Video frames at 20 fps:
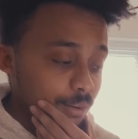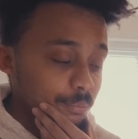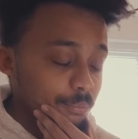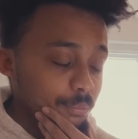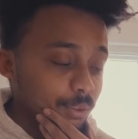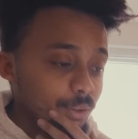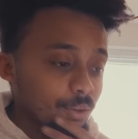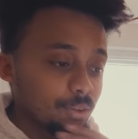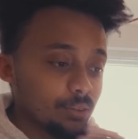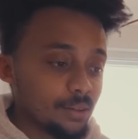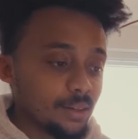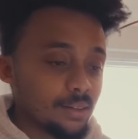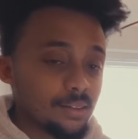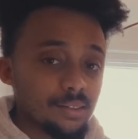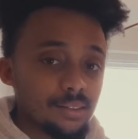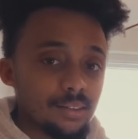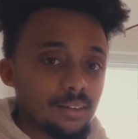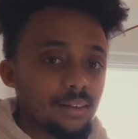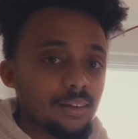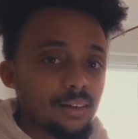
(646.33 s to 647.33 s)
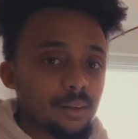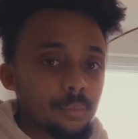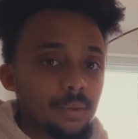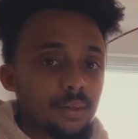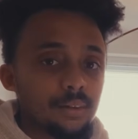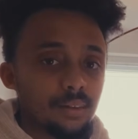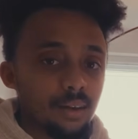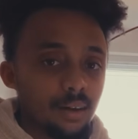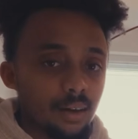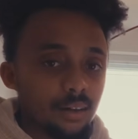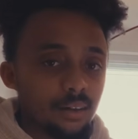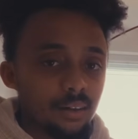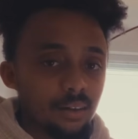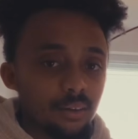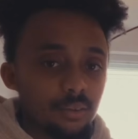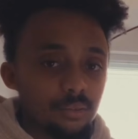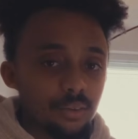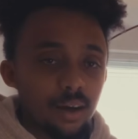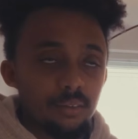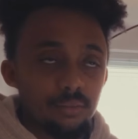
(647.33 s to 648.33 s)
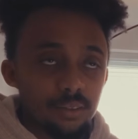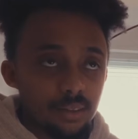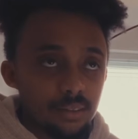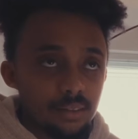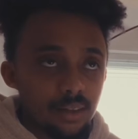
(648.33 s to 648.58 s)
because they're still a little bit darker. If having a